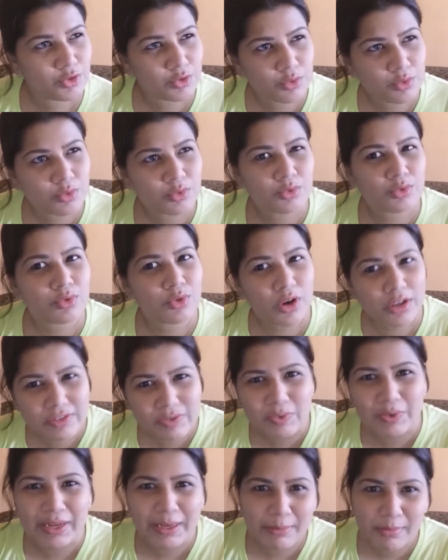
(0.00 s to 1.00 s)
2
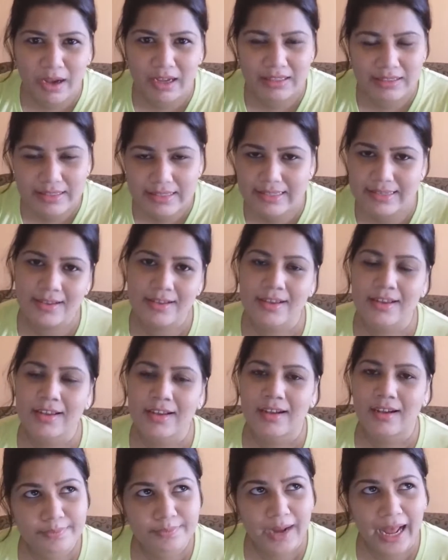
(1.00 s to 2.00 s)
or 3 months.
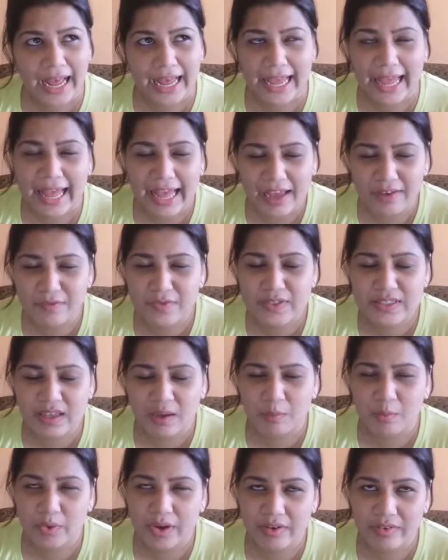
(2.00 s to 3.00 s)
I have
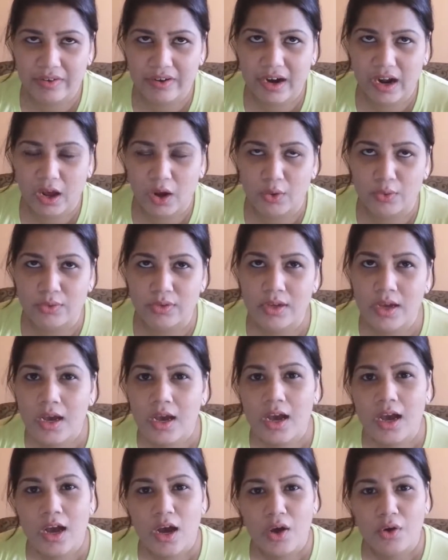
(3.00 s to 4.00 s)
somewhere around
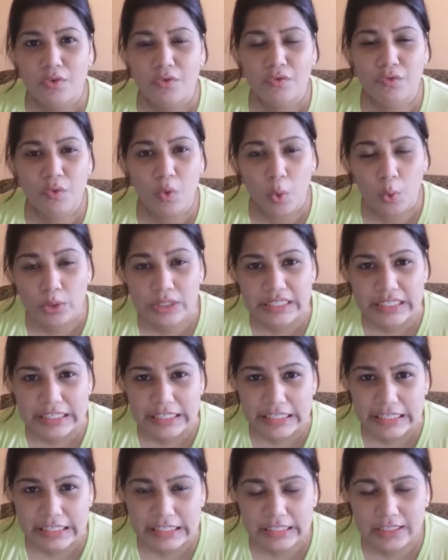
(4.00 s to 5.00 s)

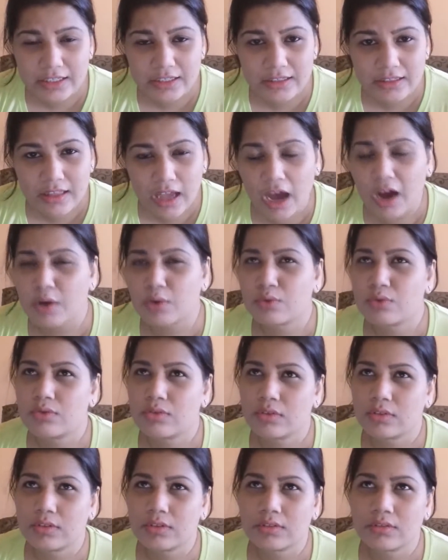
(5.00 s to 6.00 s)

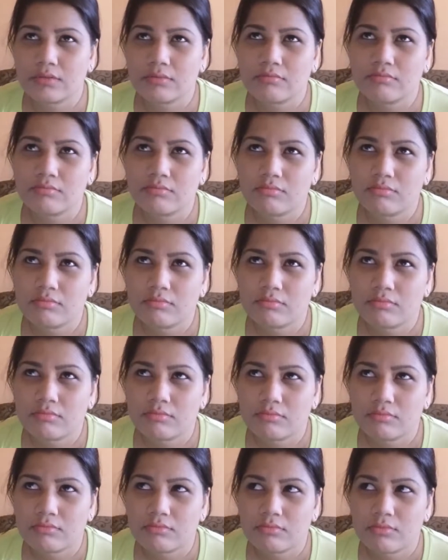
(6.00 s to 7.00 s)

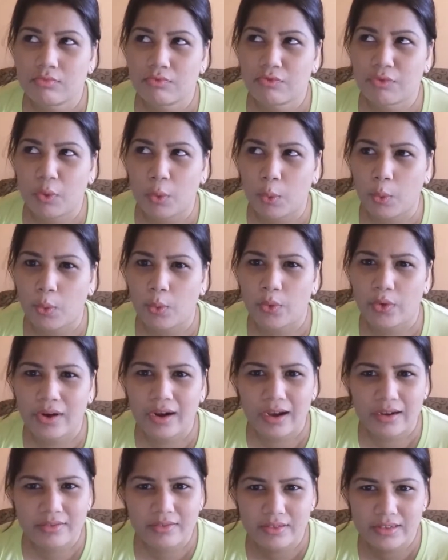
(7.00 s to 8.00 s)

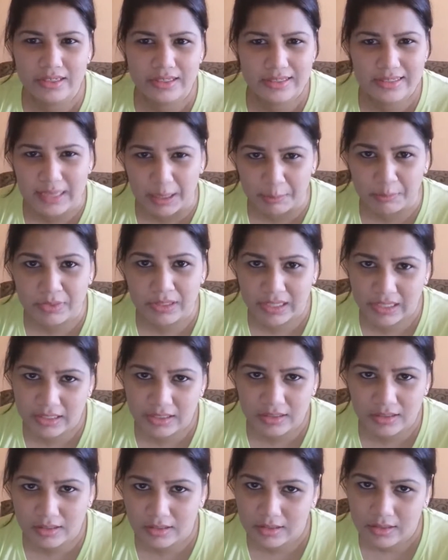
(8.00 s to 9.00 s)
14,400 and
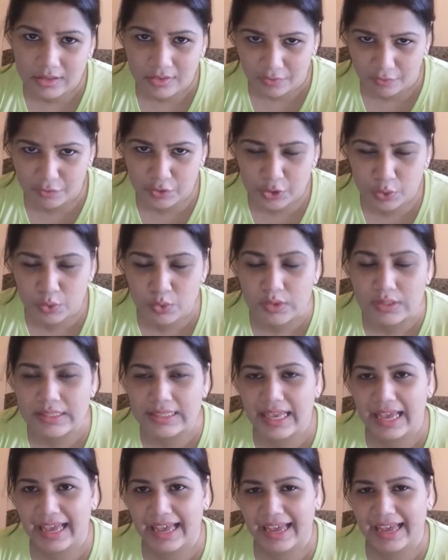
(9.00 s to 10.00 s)
something
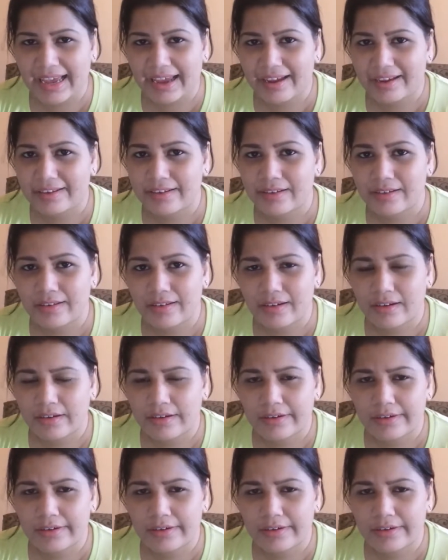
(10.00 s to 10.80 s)
views and